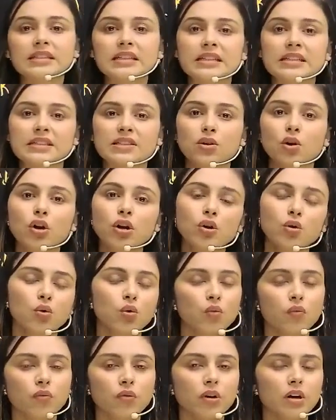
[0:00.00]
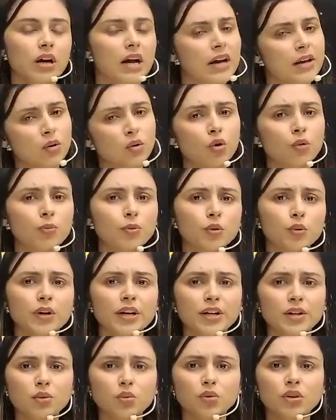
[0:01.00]
is your homework. I hope you
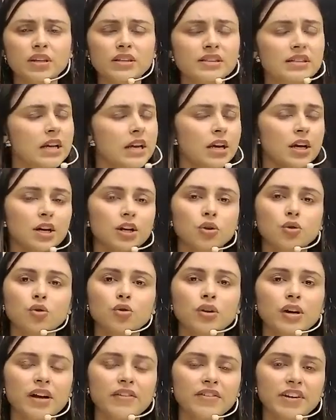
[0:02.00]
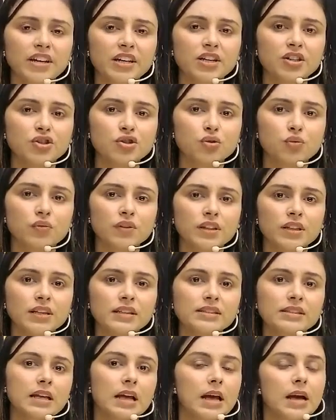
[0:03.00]
can do this. You don't have any issue with
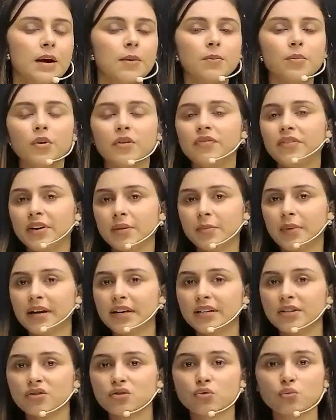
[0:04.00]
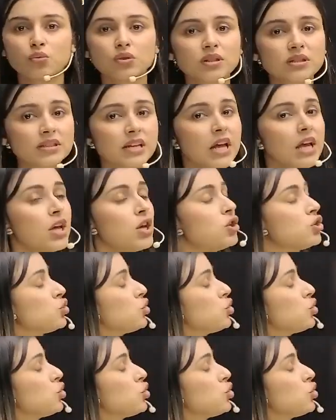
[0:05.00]
this. Perfect, my dear students. So